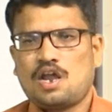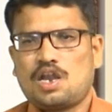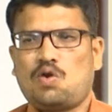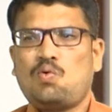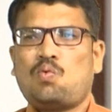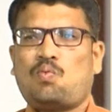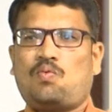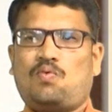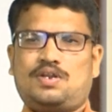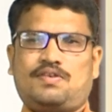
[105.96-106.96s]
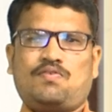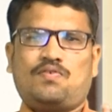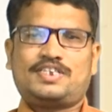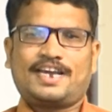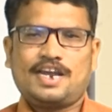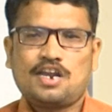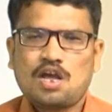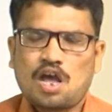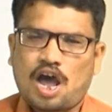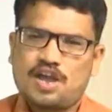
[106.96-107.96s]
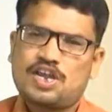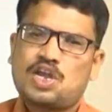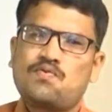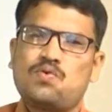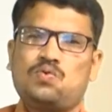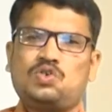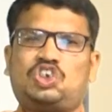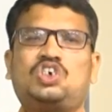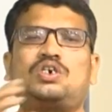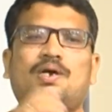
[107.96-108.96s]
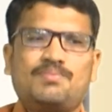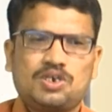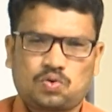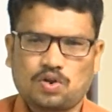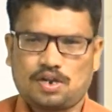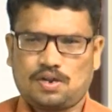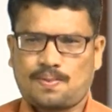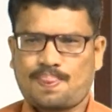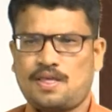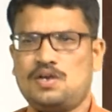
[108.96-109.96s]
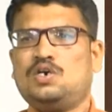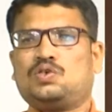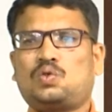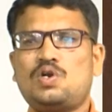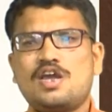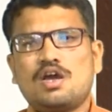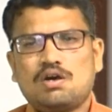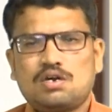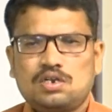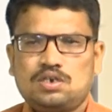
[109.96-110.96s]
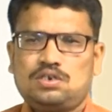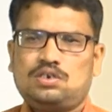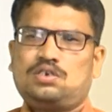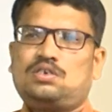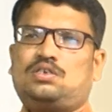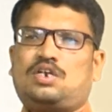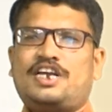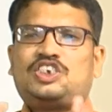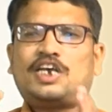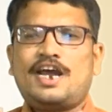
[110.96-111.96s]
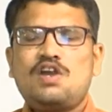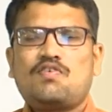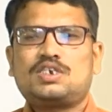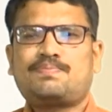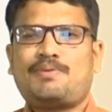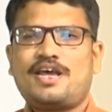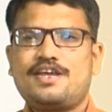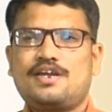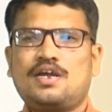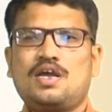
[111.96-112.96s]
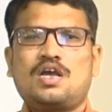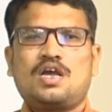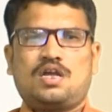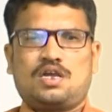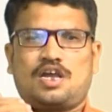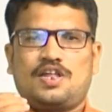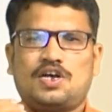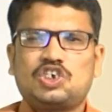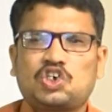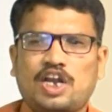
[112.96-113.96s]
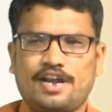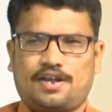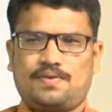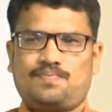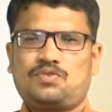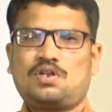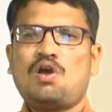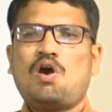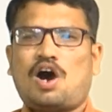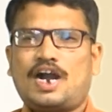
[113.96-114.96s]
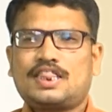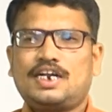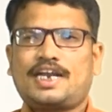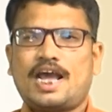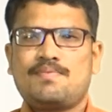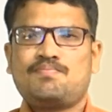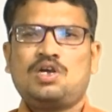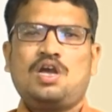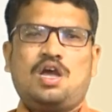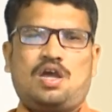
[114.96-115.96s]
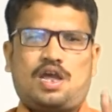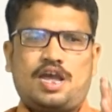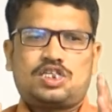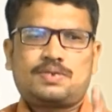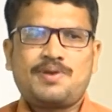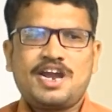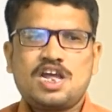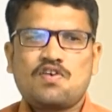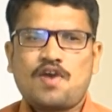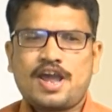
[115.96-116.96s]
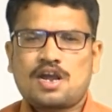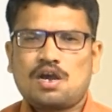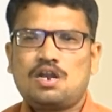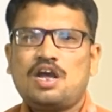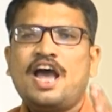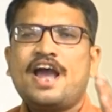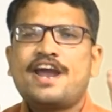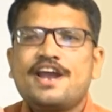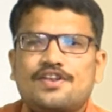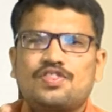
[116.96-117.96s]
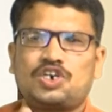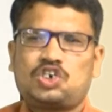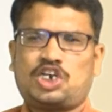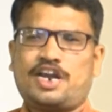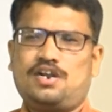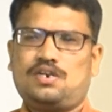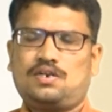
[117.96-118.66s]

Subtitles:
Now, once again, I give you gist of the story. So here, a child was playing in the street. At the time, a speeding vehicle hit the child.